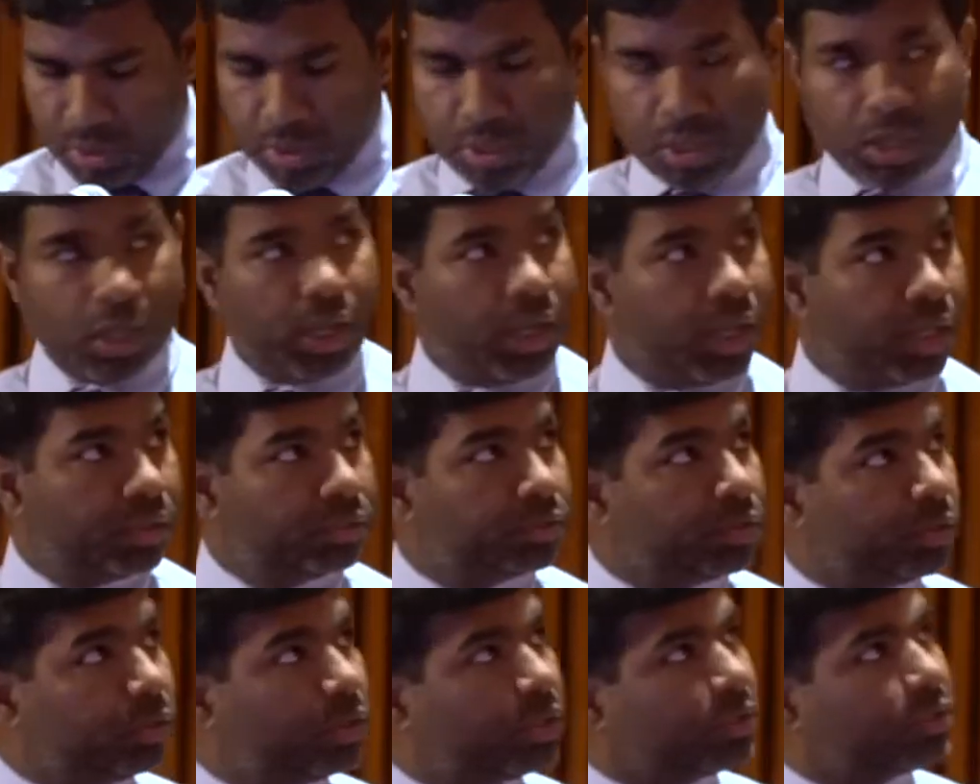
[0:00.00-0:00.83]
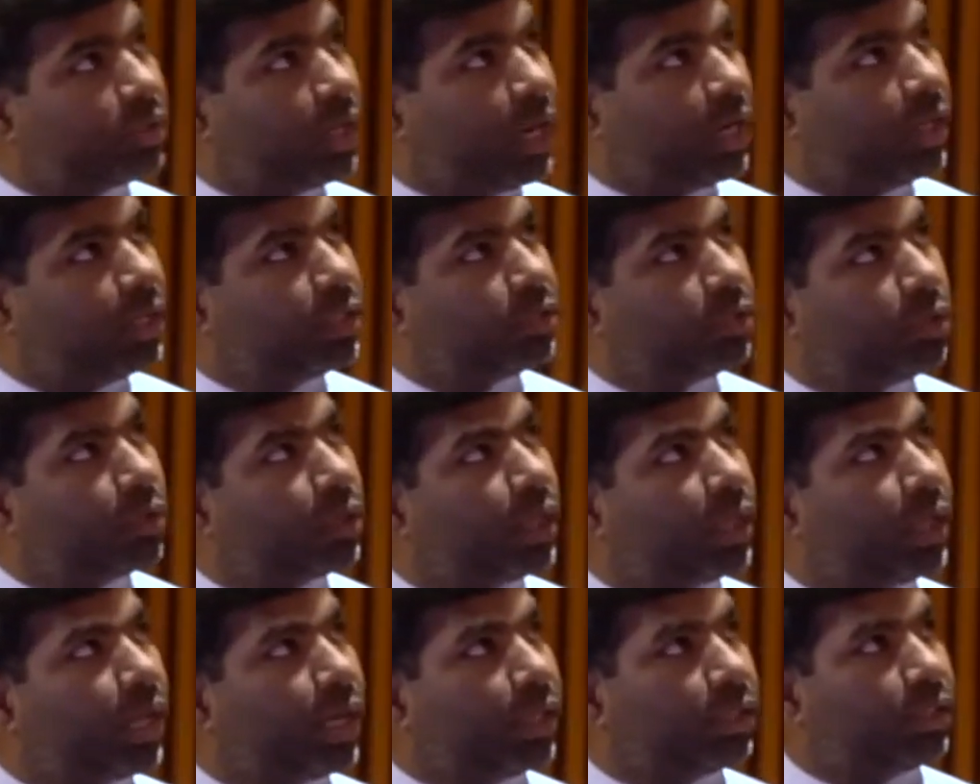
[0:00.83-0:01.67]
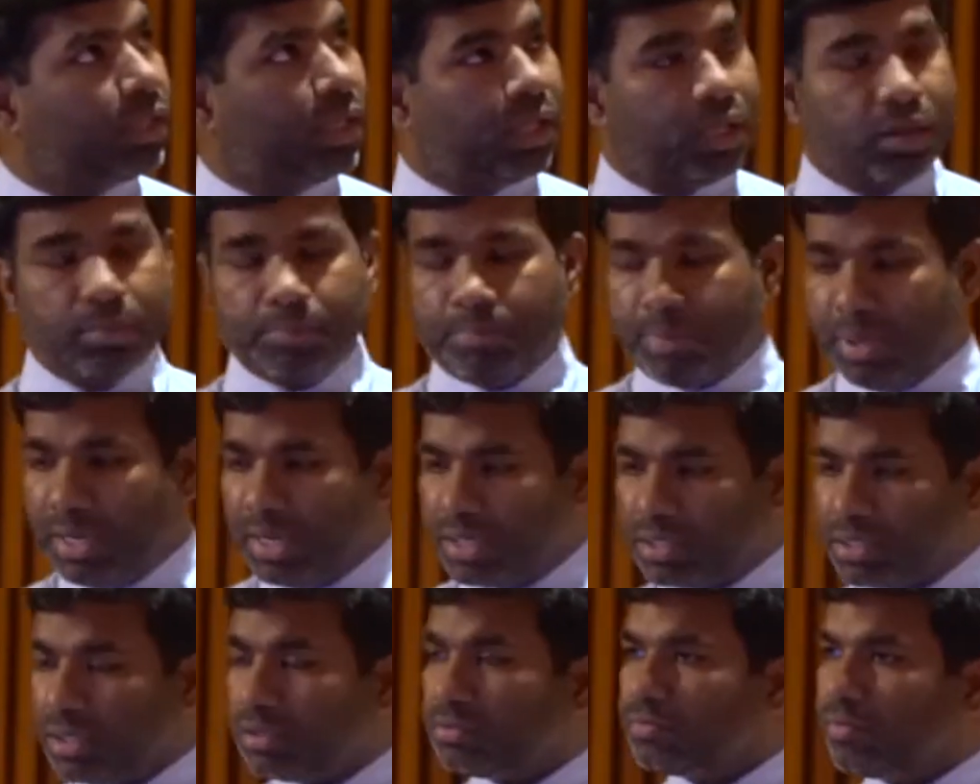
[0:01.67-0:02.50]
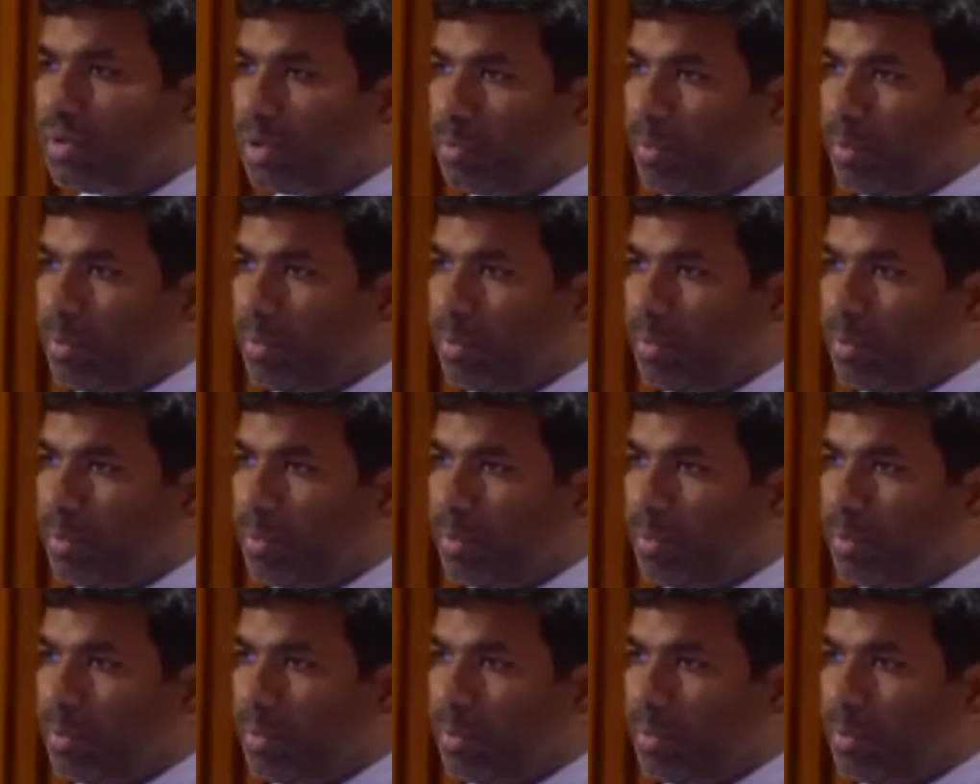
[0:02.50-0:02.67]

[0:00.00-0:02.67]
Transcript: So this slide is looking at the predictors for